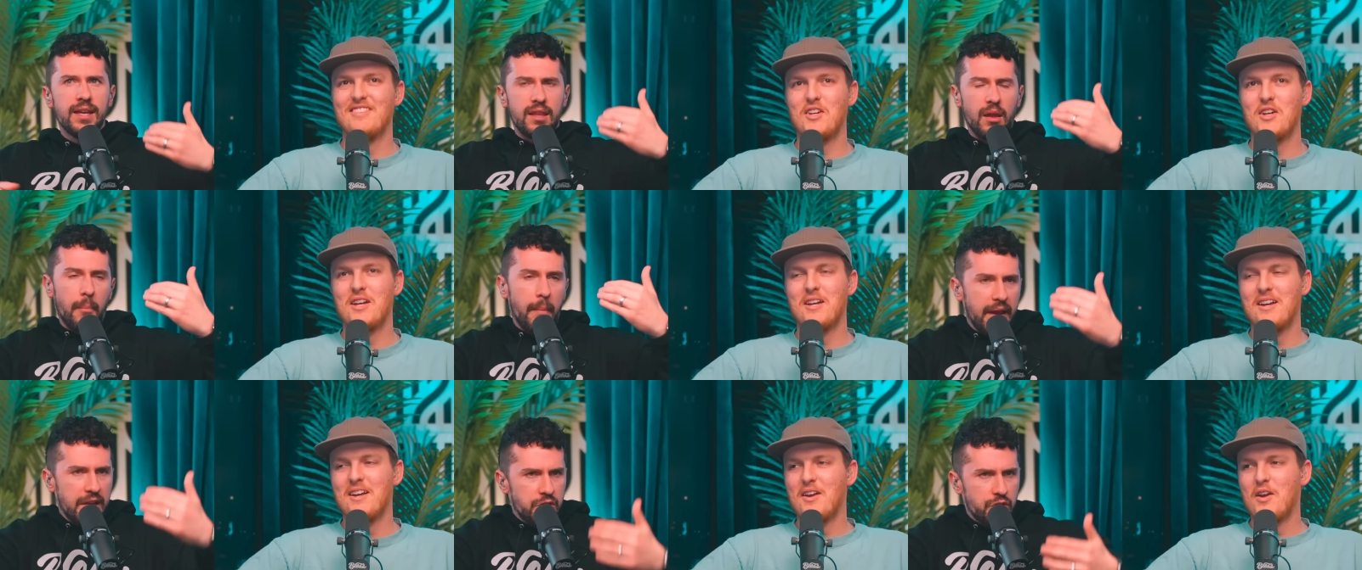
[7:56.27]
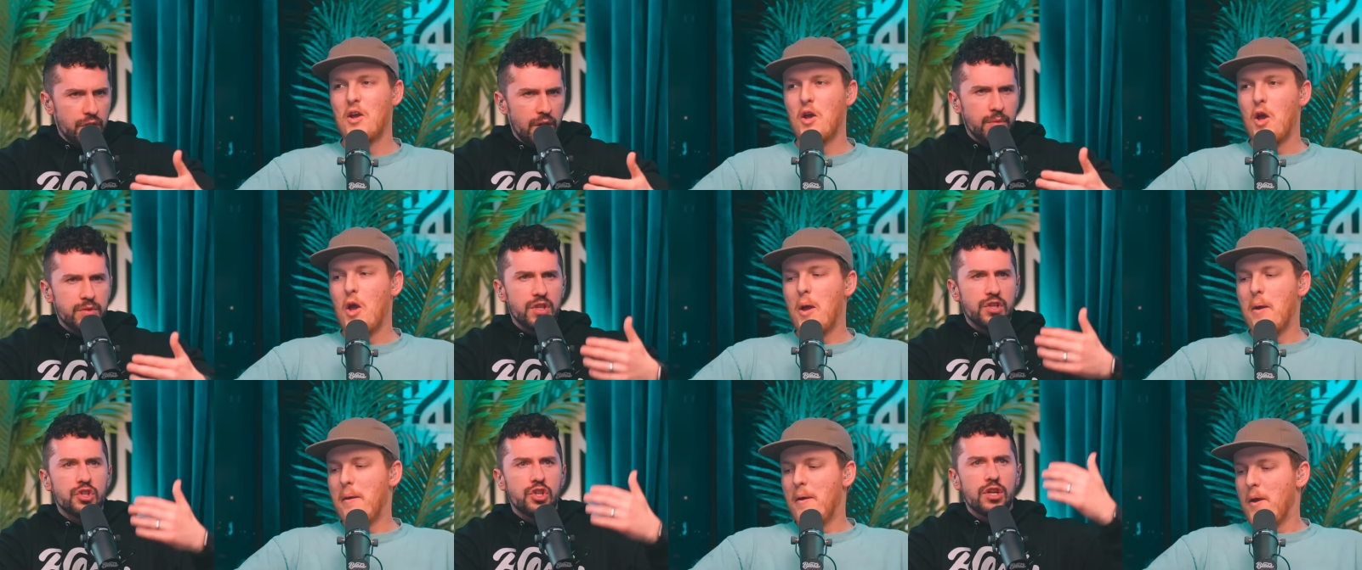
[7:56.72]
Speaker 1: They made sure I
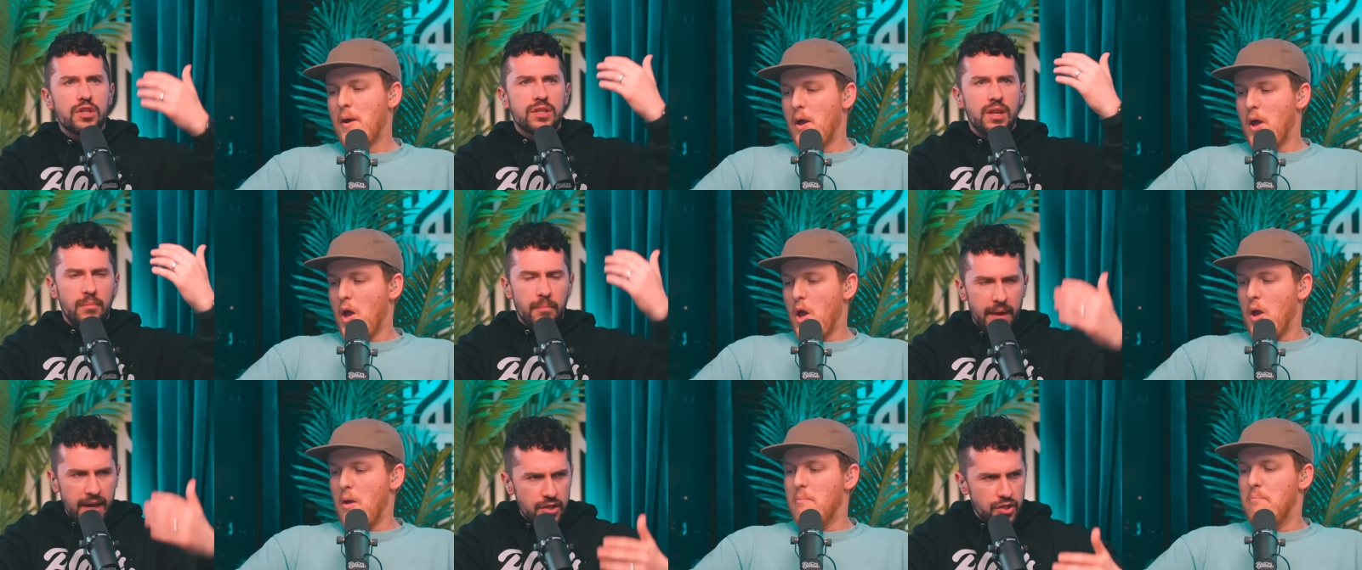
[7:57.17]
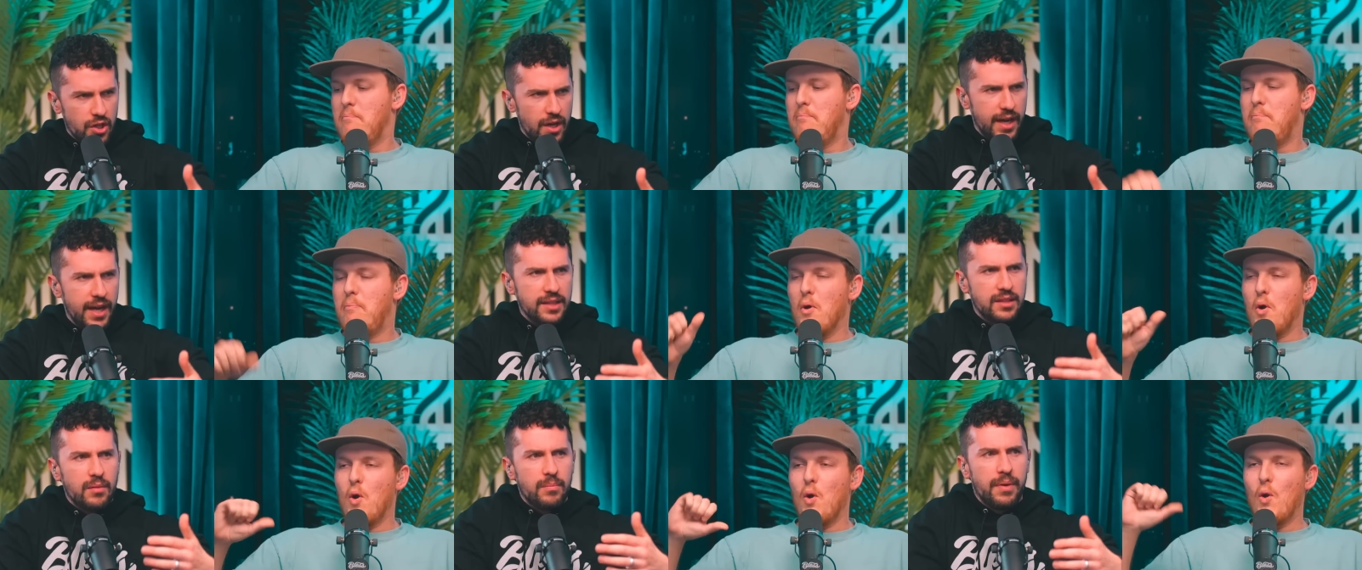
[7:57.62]
was in church. They made sure
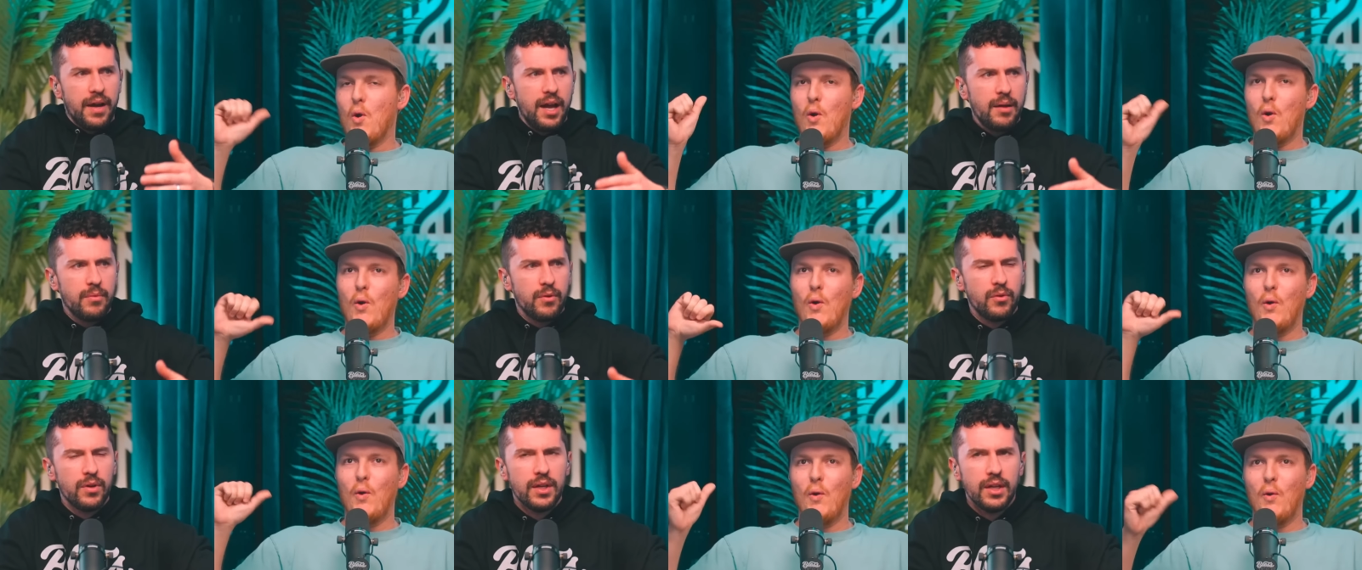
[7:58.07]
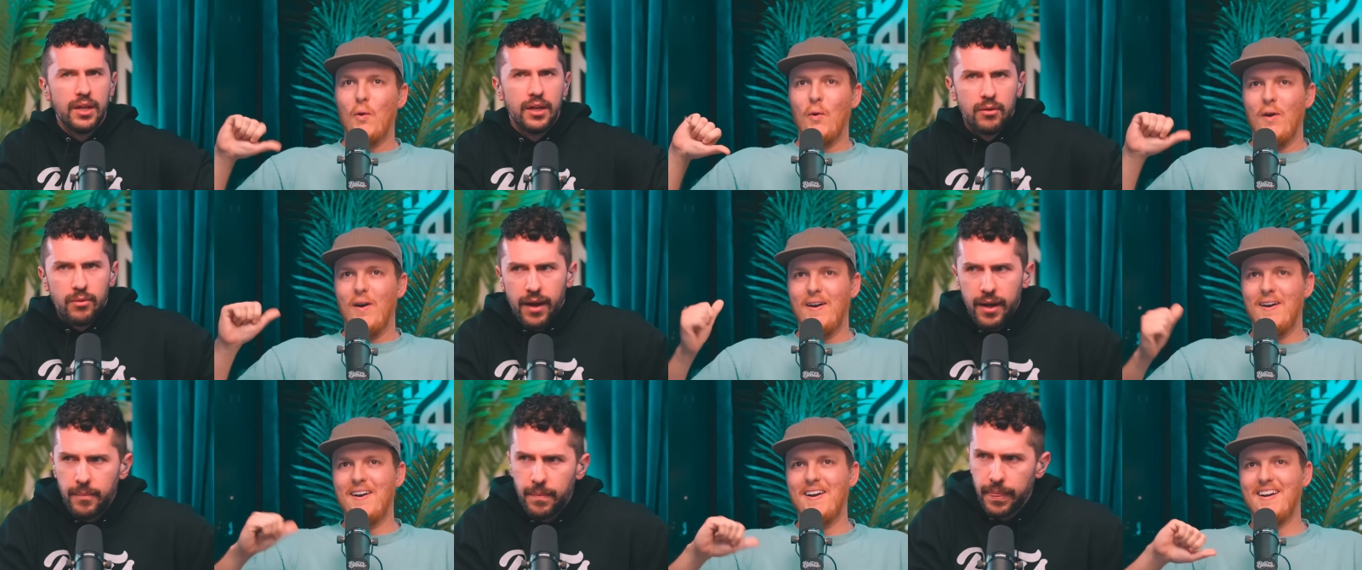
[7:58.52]
I got Ooh. the Bible.
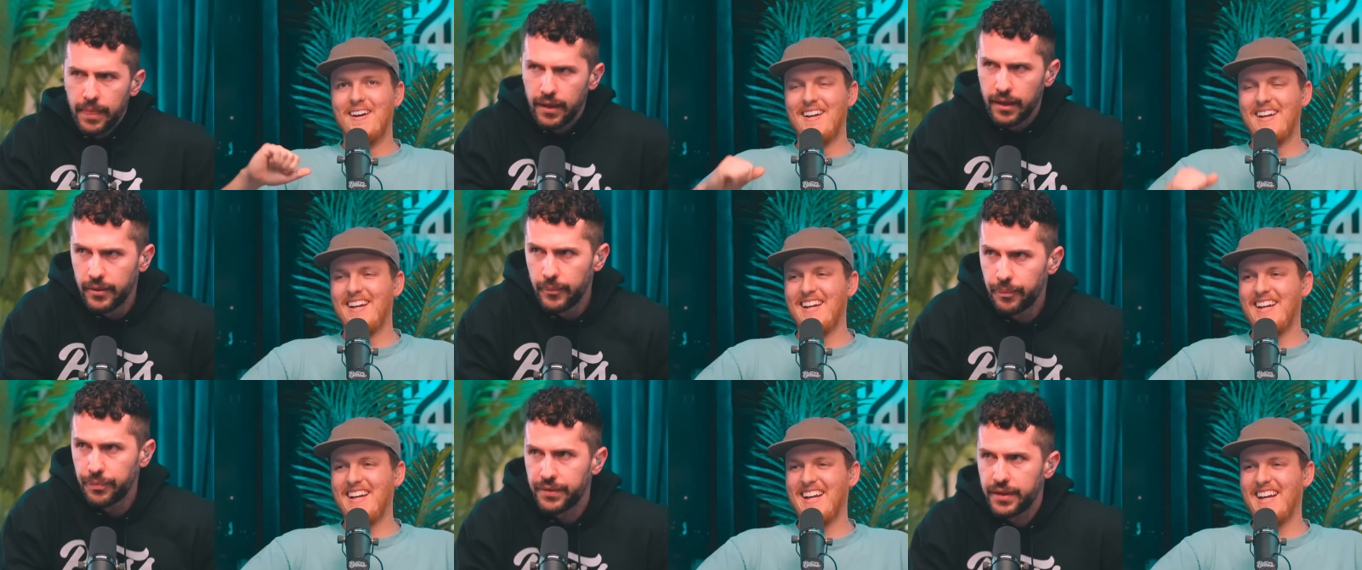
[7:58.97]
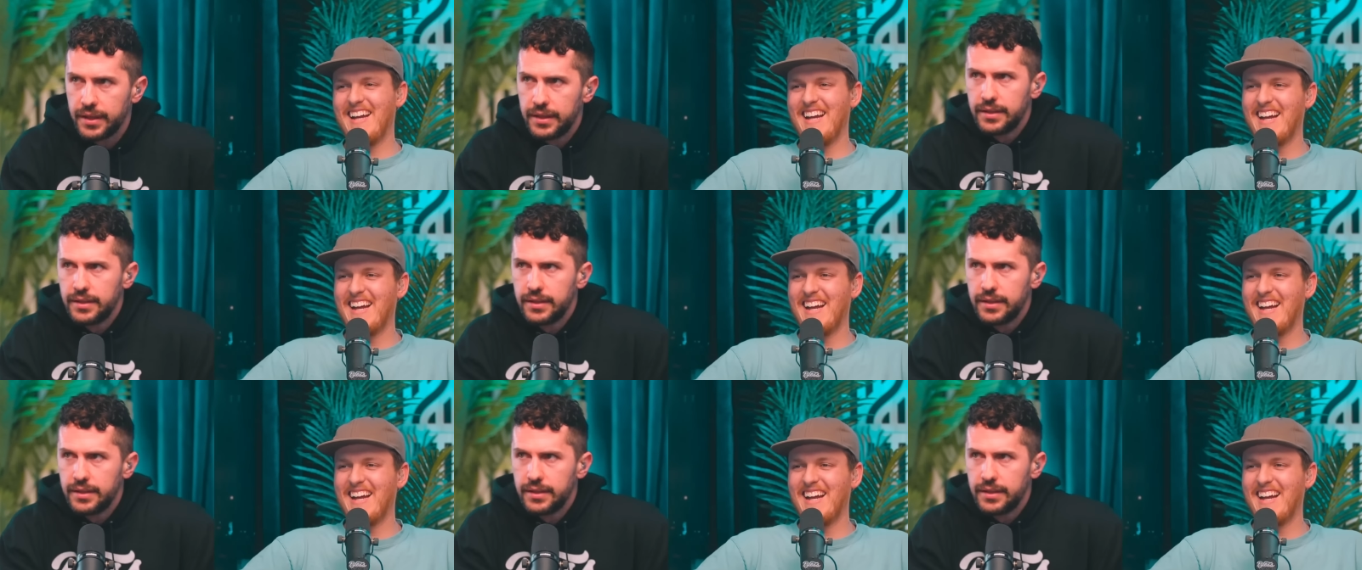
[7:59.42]
Right?